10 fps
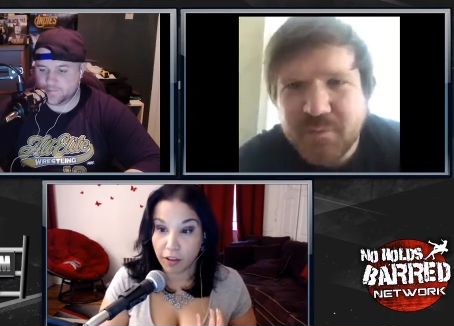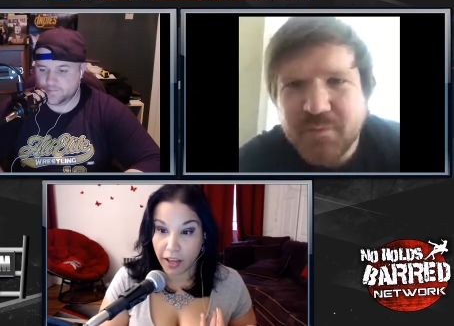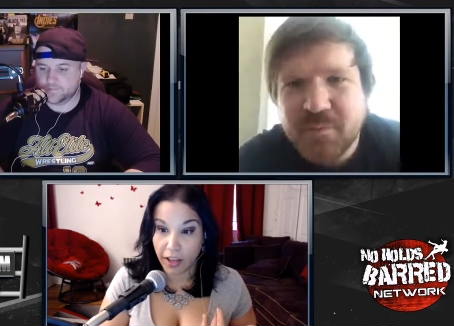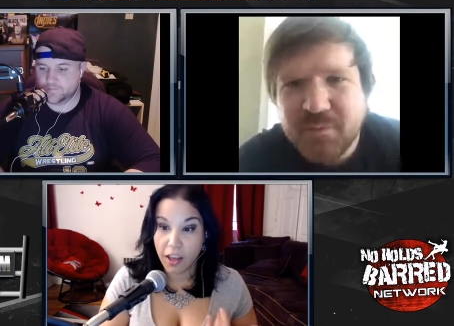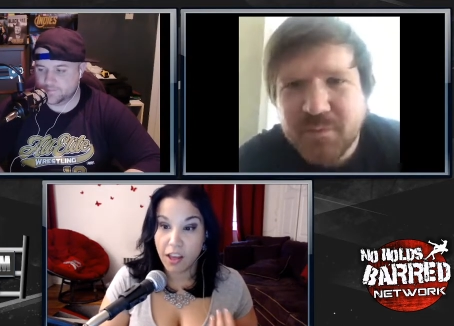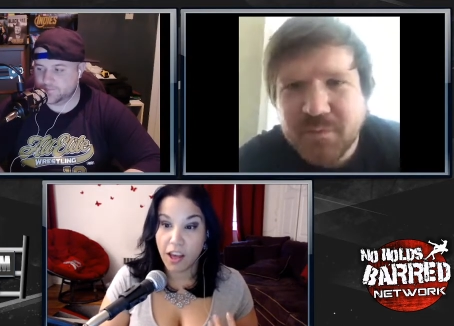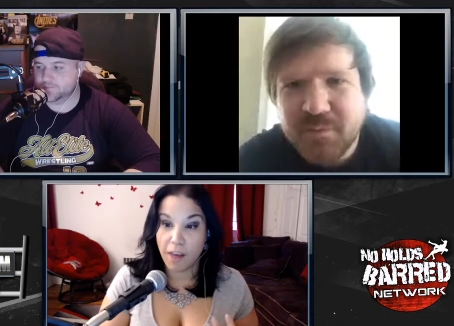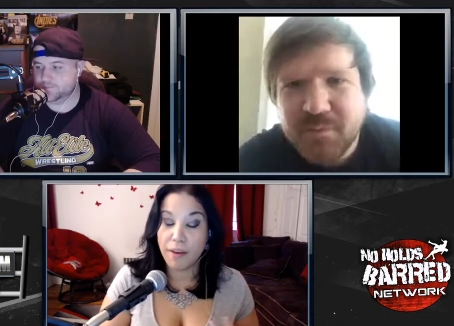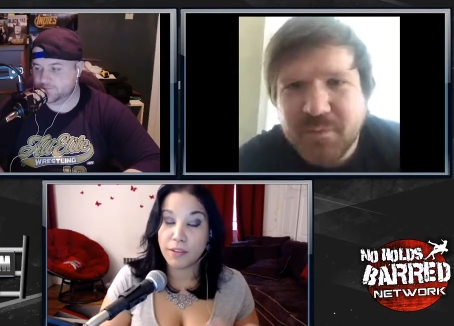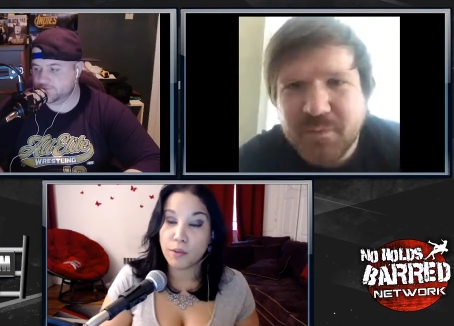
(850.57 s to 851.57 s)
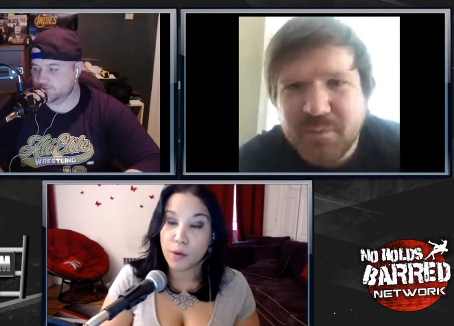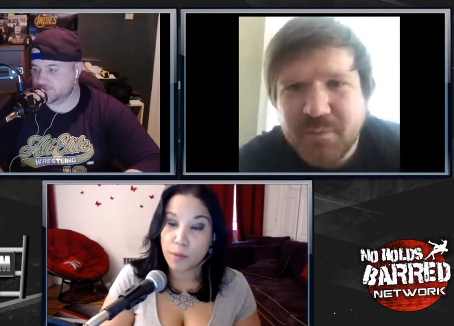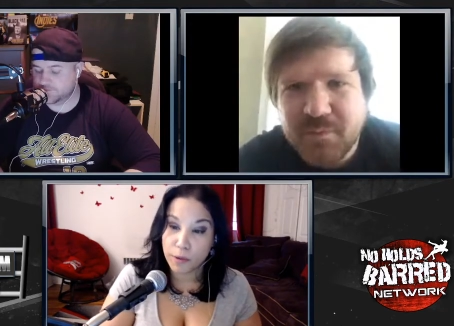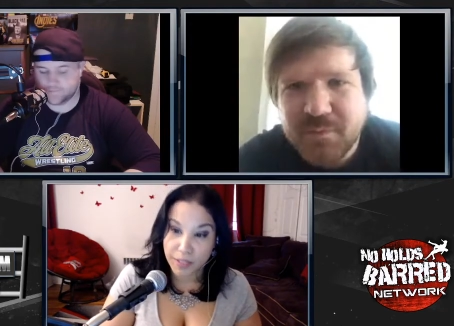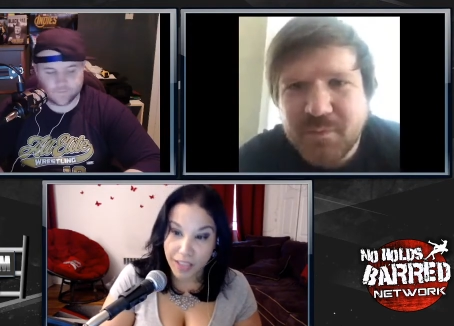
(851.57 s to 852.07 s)
Speaker 1: Like I met
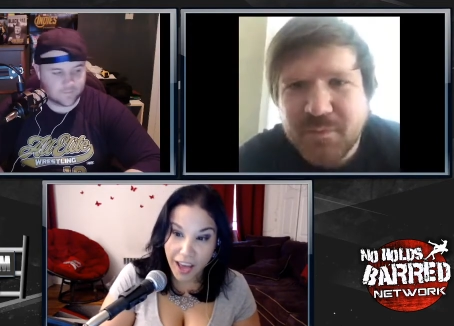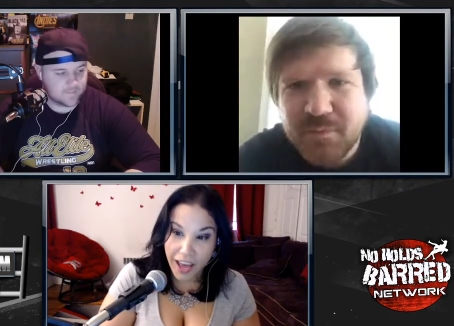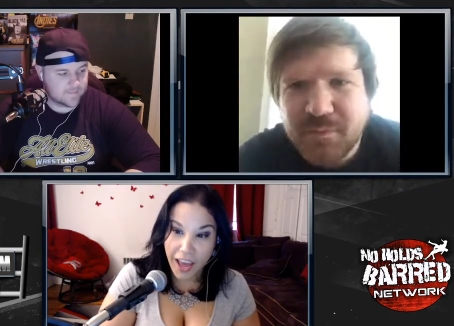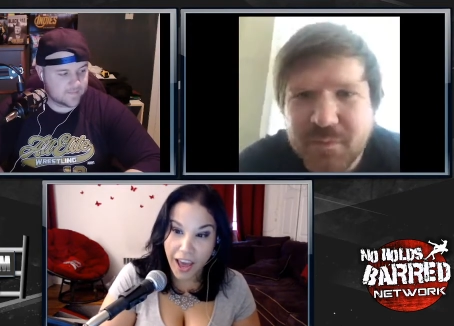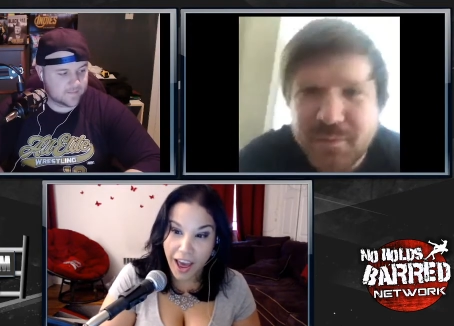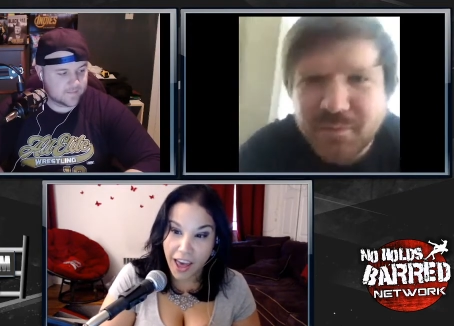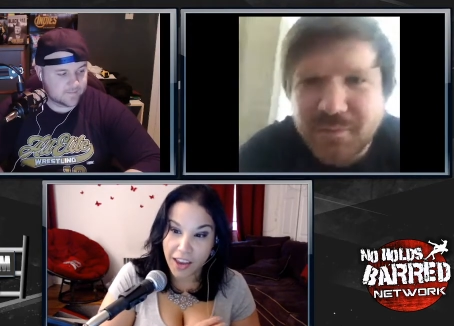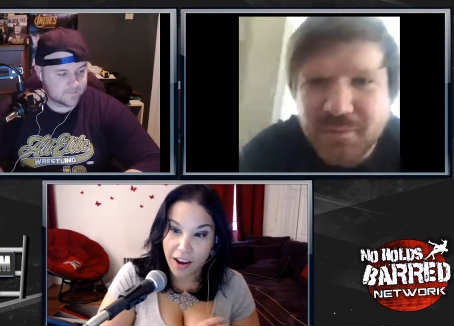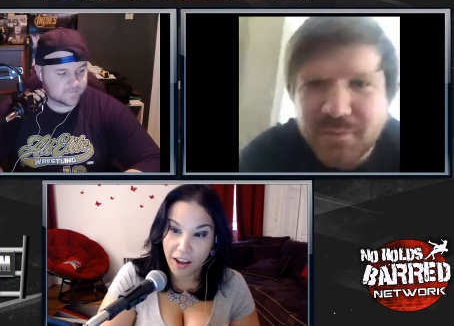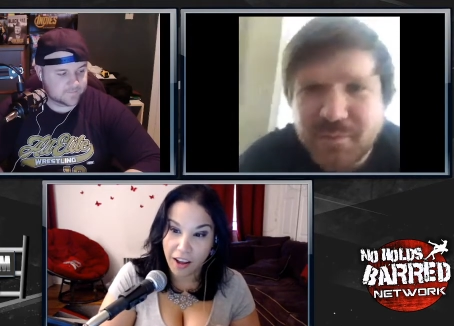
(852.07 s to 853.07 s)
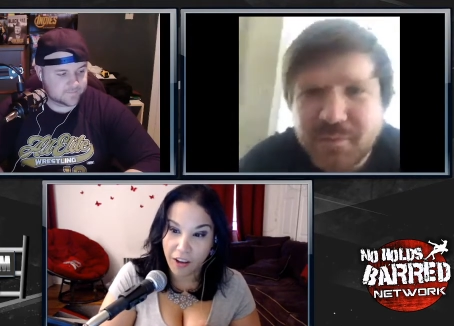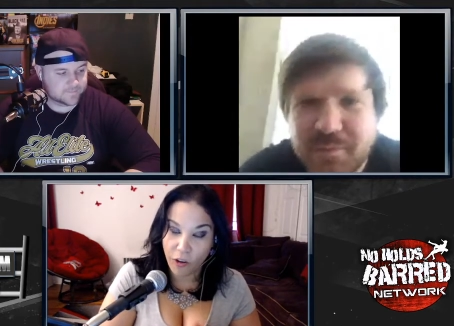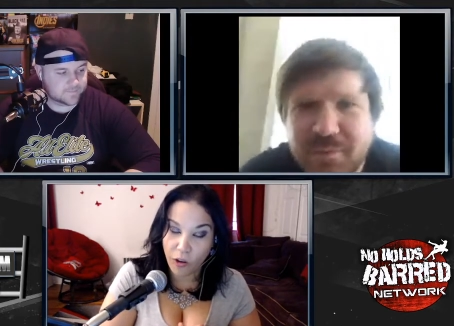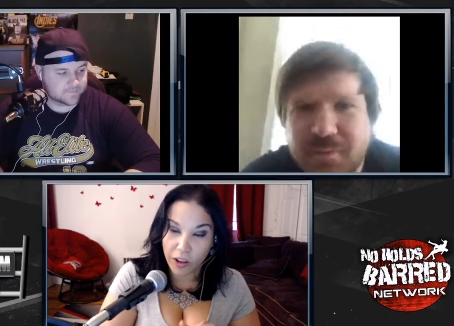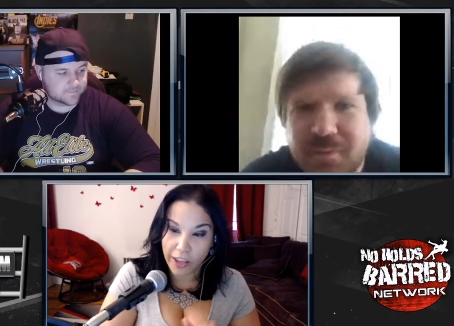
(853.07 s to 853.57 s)
Scorpio Sky at uh
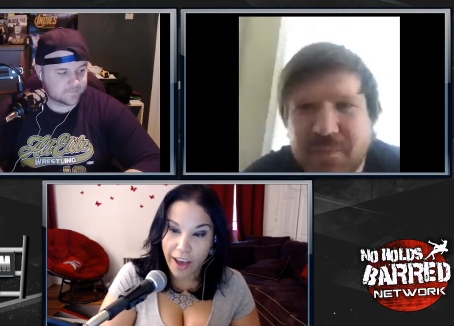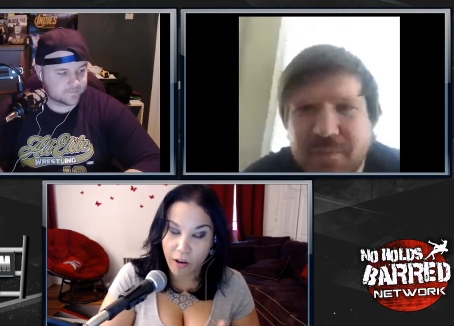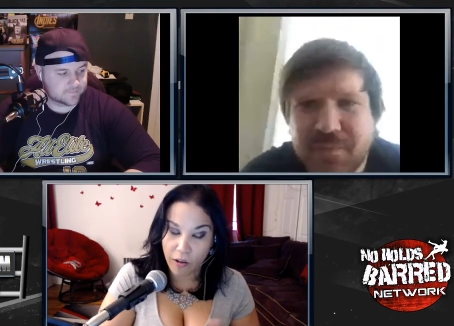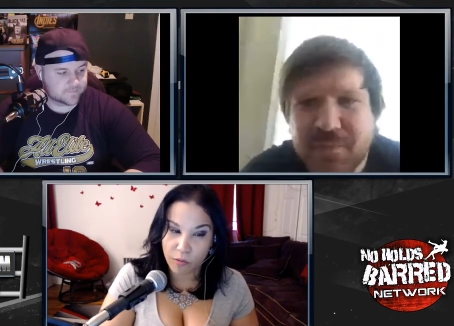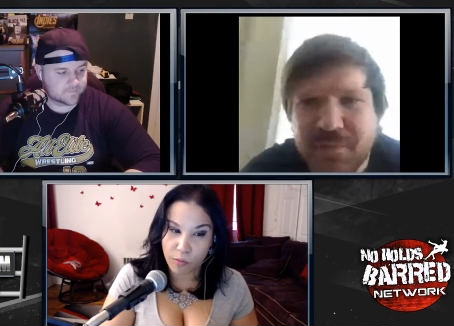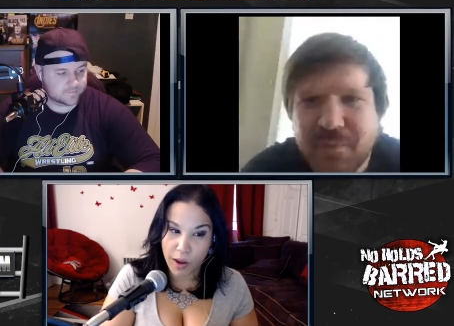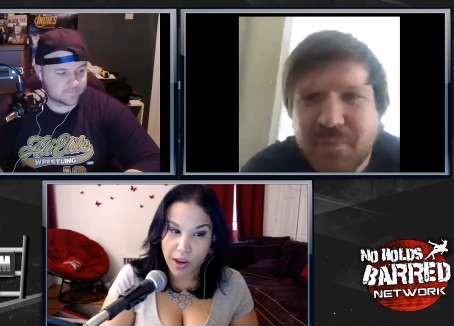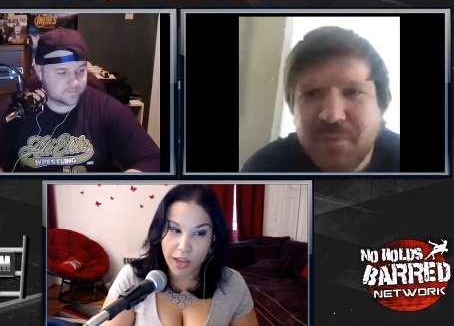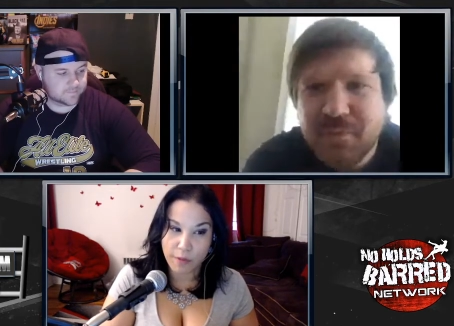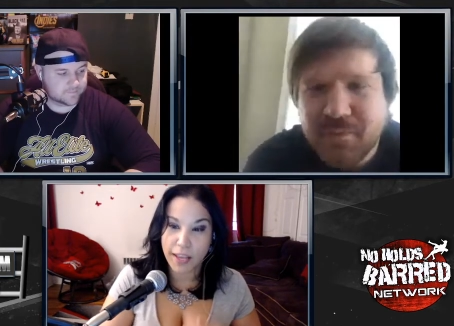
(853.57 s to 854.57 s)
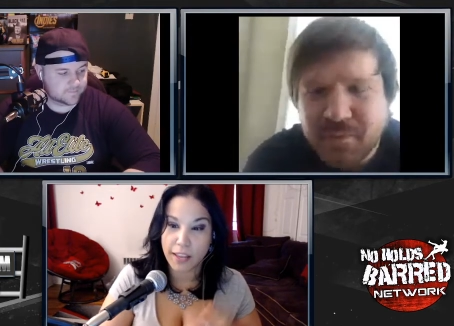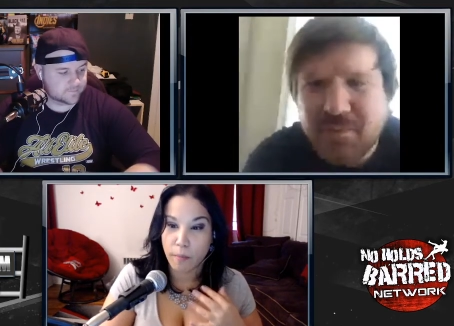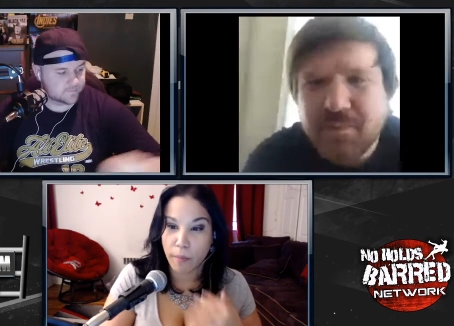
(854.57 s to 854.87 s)
All Out when he was at the